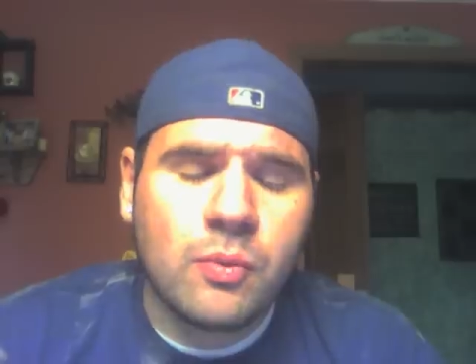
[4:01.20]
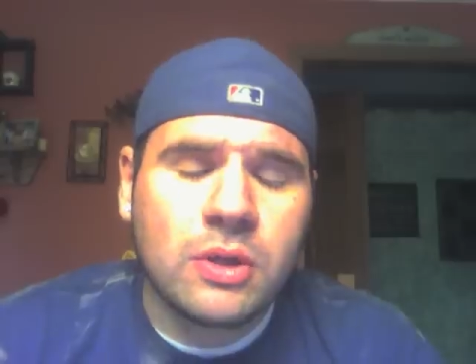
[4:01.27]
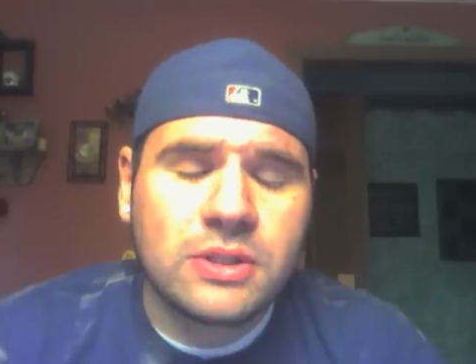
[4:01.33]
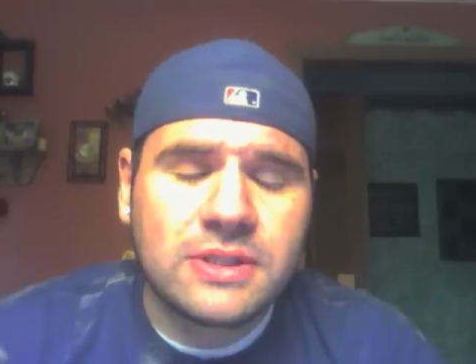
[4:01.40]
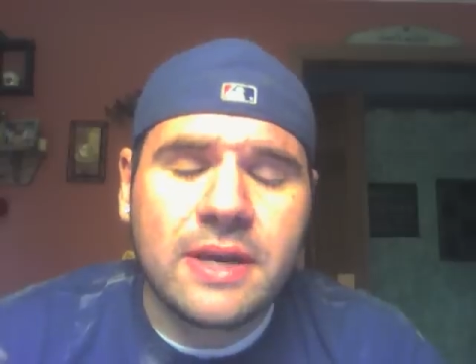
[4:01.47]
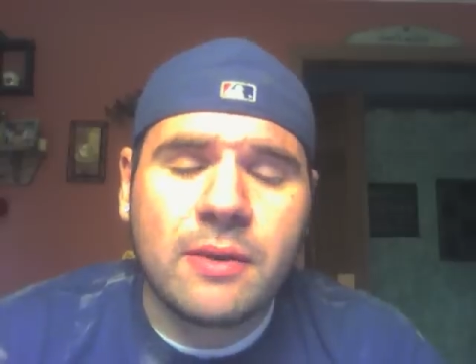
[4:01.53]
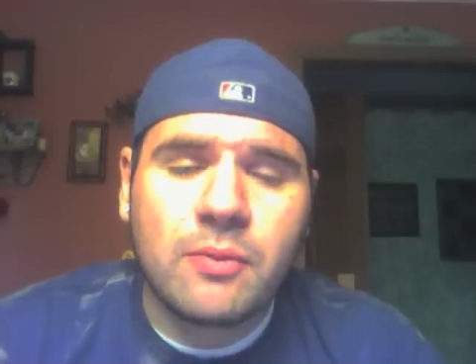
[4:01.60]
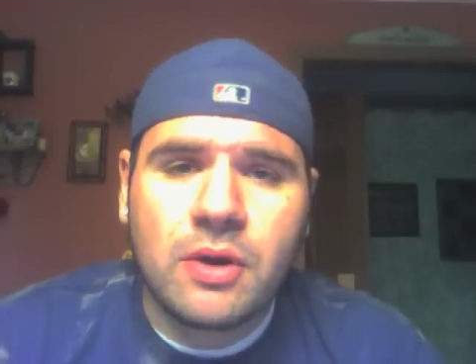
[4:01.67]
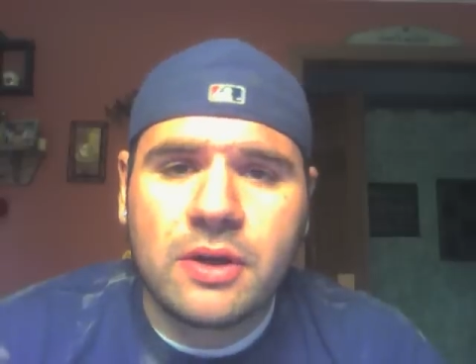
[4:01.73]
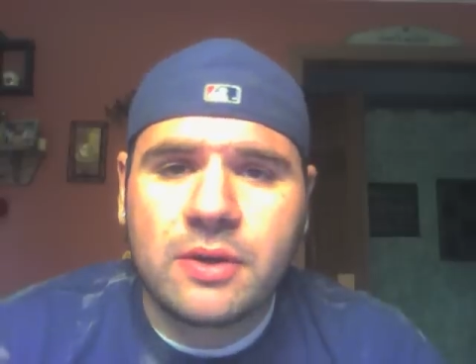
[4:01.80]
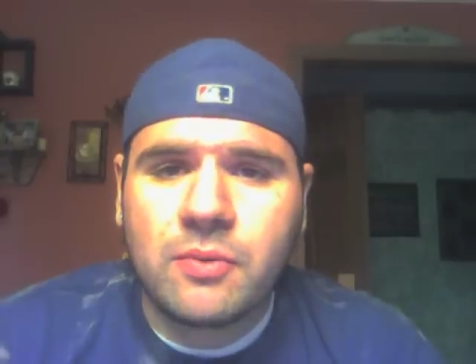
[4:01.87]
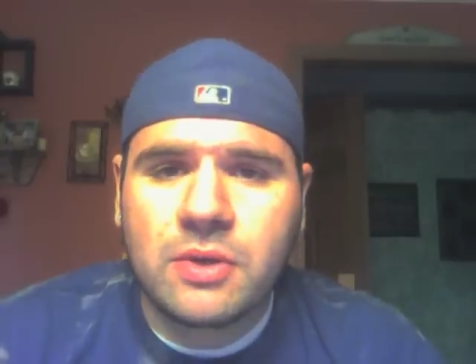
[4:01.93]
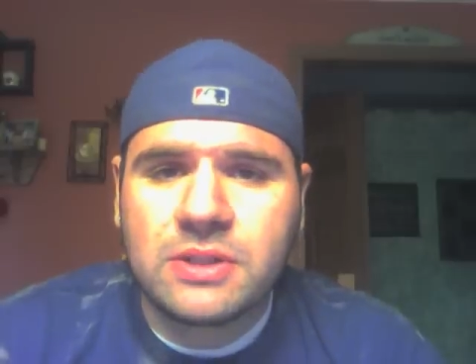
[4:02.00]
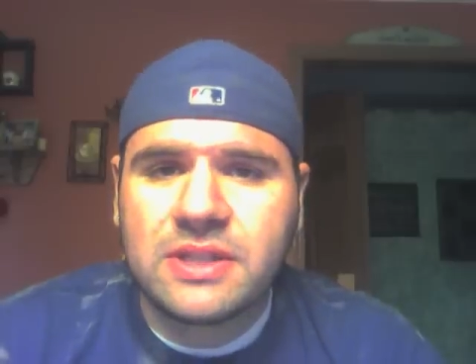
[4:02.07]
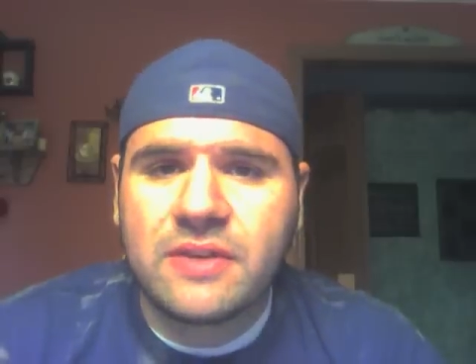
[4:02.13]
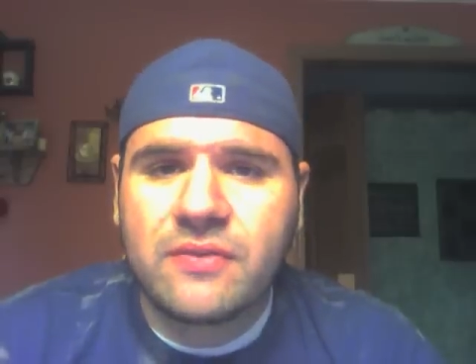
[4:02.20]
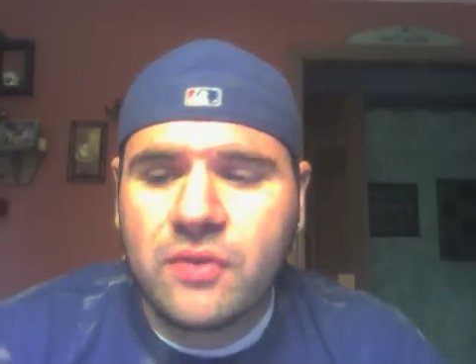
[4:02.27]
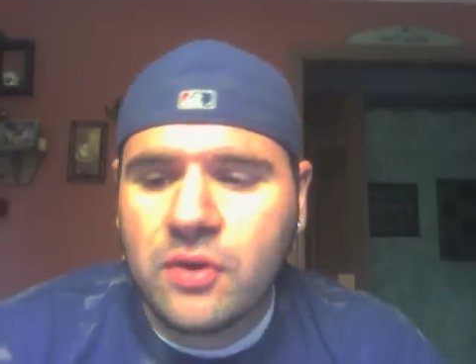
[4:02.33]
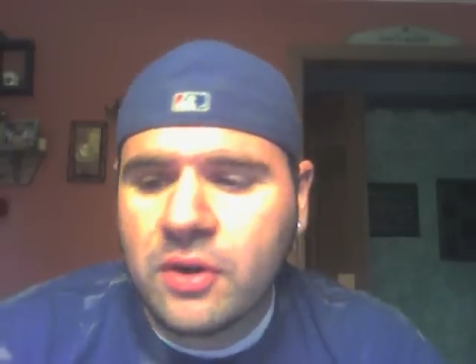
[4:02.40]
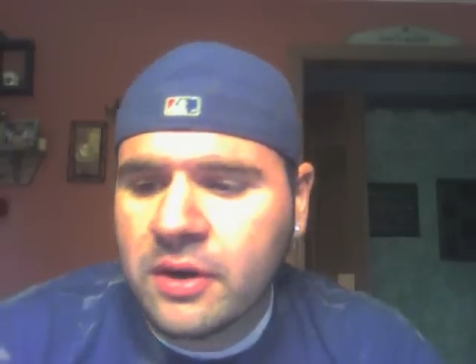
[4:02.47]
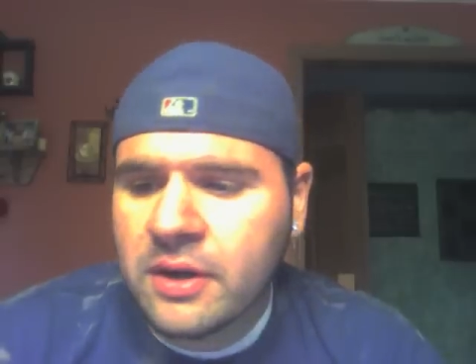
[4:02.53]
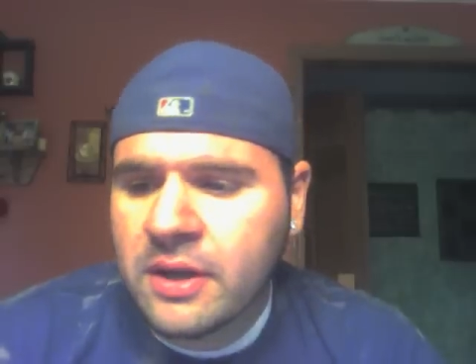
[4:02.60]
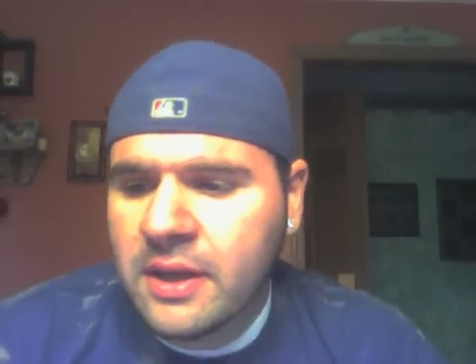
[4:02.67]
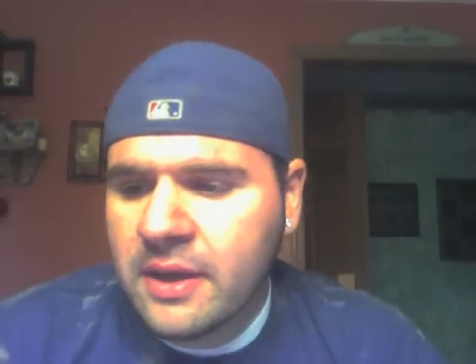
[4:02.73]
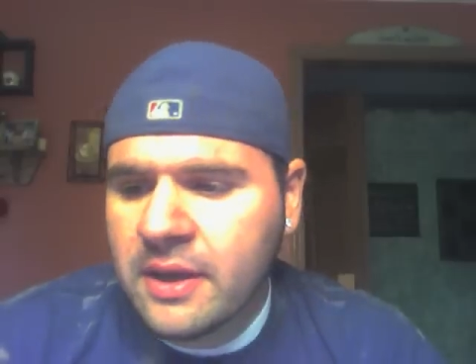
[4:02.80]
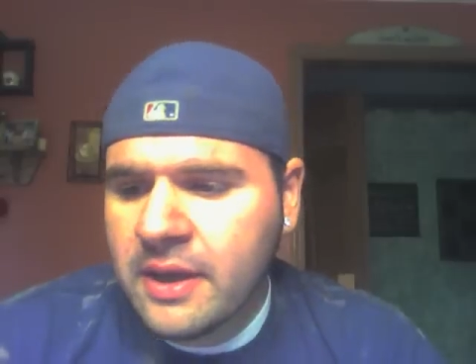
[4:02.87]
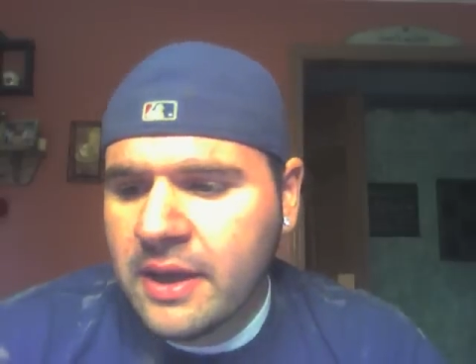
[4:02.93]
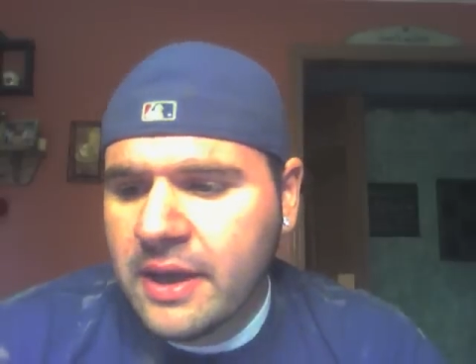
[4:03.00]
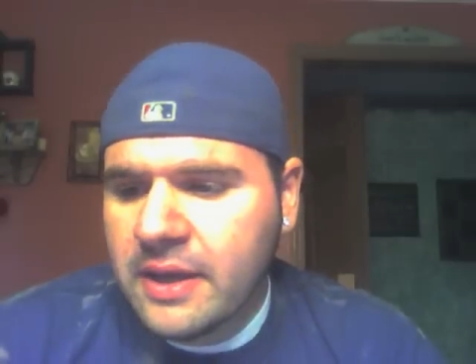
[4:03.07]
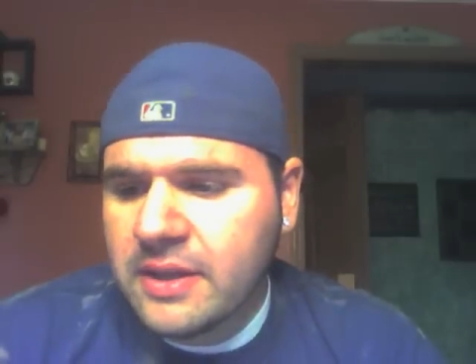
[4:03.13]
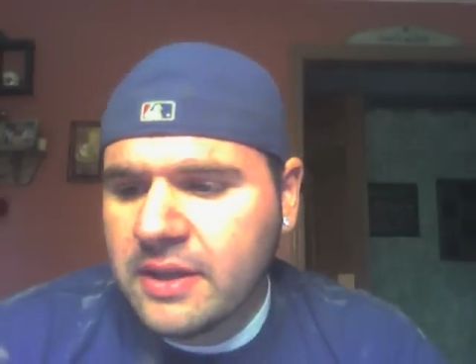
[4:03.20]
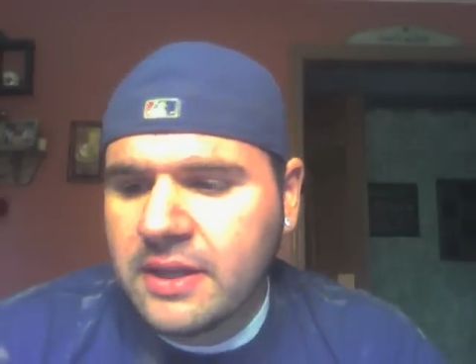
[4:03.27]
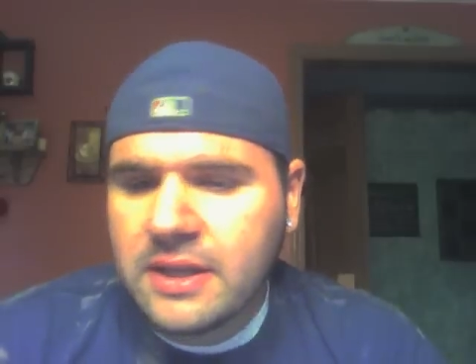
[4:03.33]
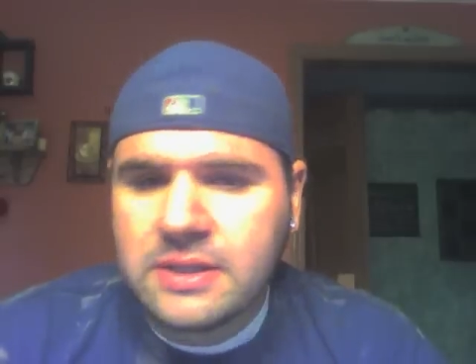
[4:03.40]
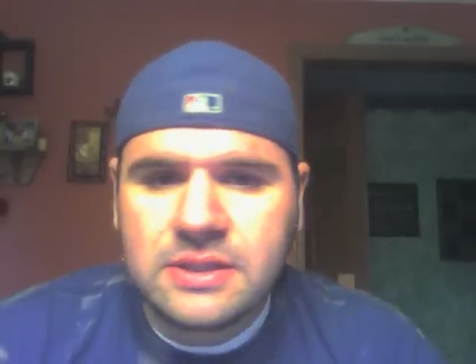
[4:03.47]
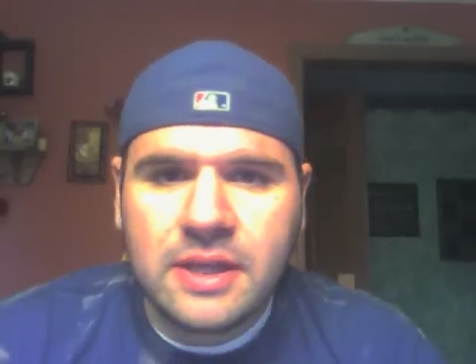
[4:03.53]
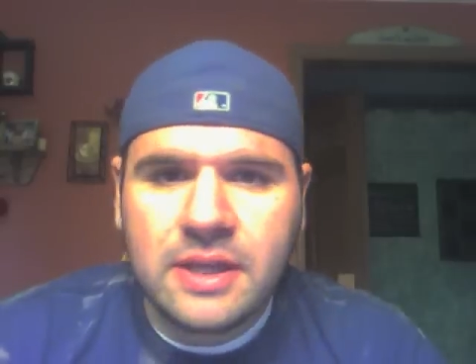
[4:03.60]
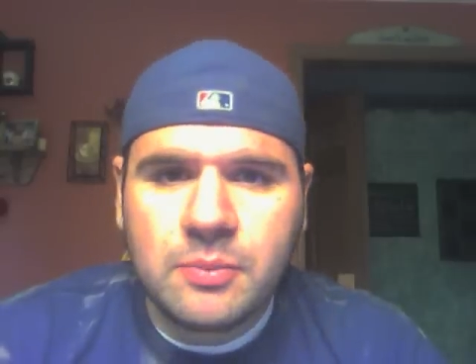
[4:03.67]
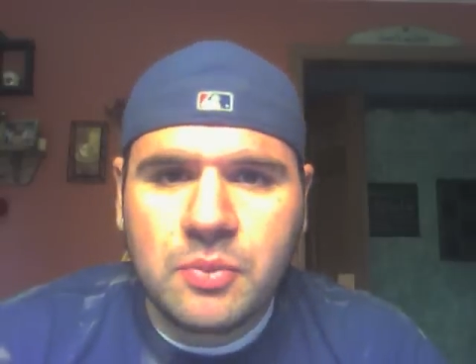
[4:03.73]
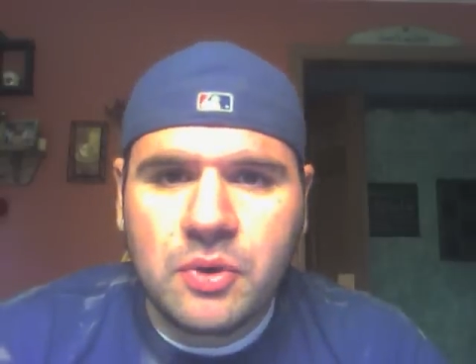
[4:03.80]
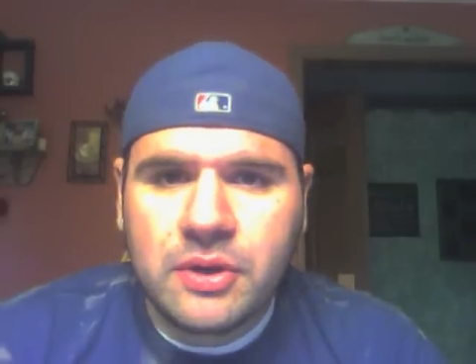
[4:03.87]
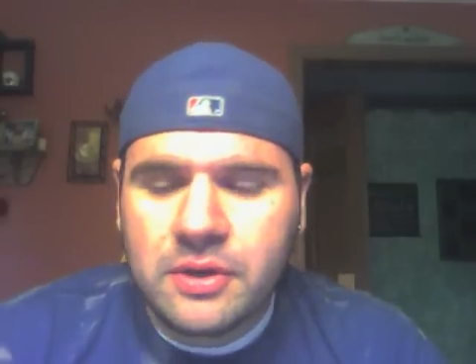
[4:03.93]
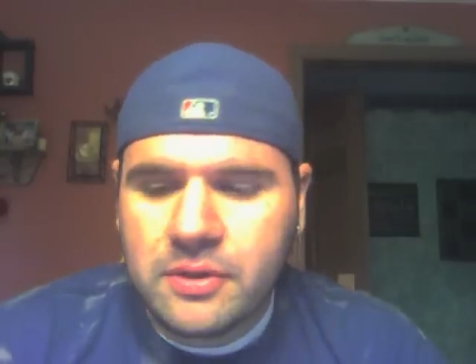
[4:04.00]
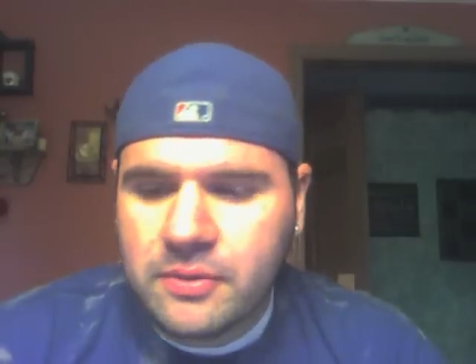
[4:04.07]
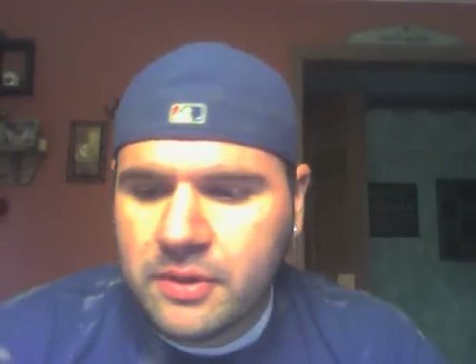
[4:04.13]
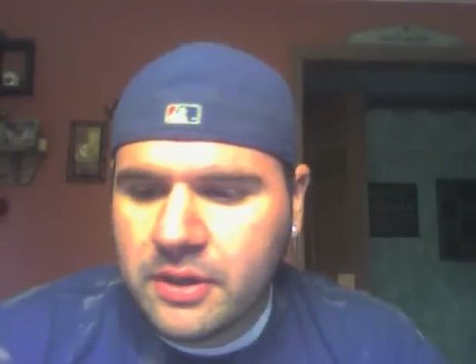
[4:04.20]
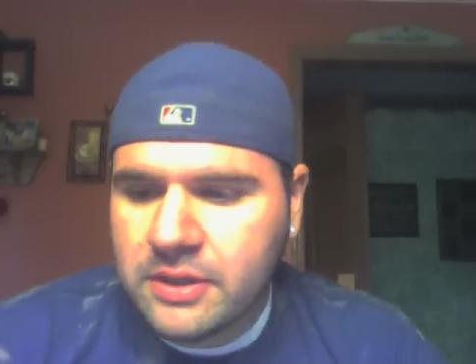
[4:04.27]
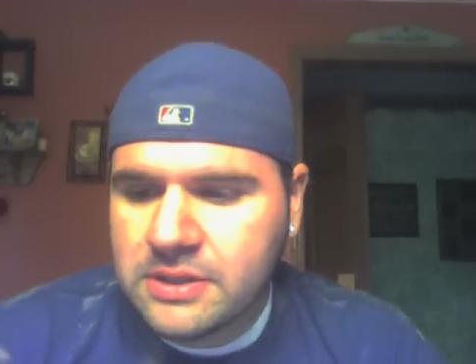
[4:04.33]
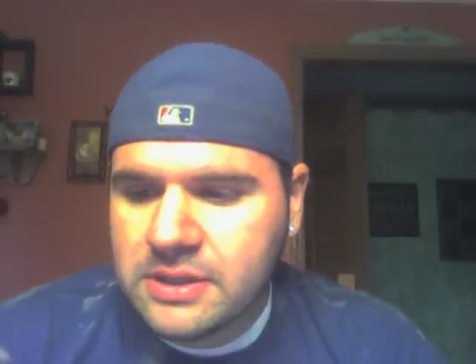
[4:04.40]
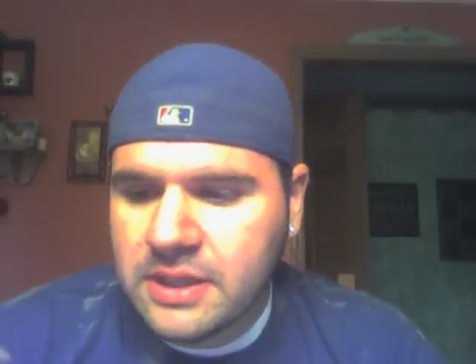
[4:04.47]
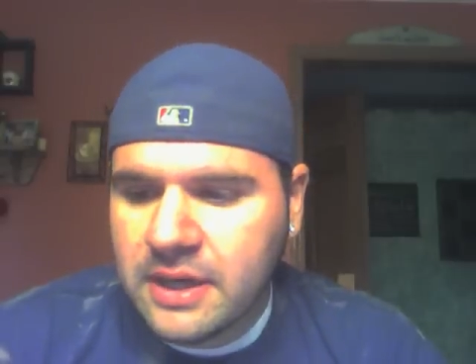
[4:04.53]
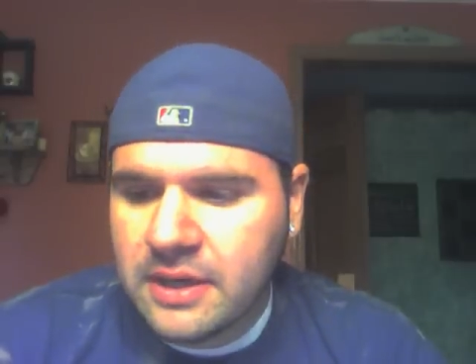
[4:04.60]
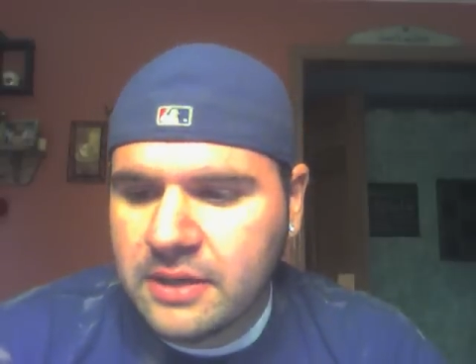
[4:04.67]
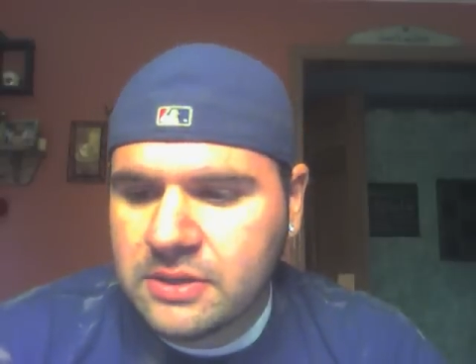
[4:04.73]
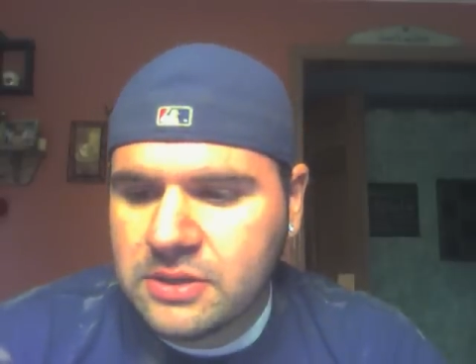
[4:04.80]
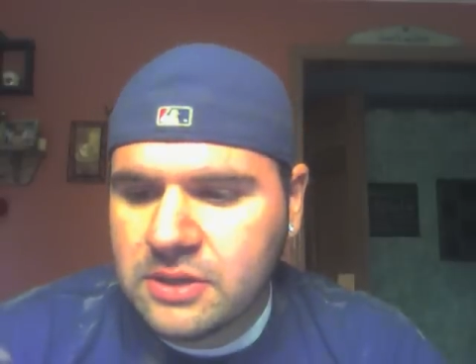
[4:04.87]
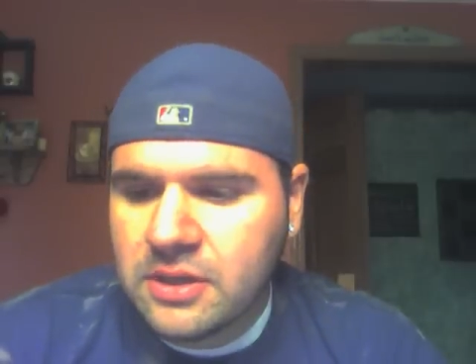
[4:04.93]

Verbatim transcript: once at one and once at four, and then that skateboarding career he started.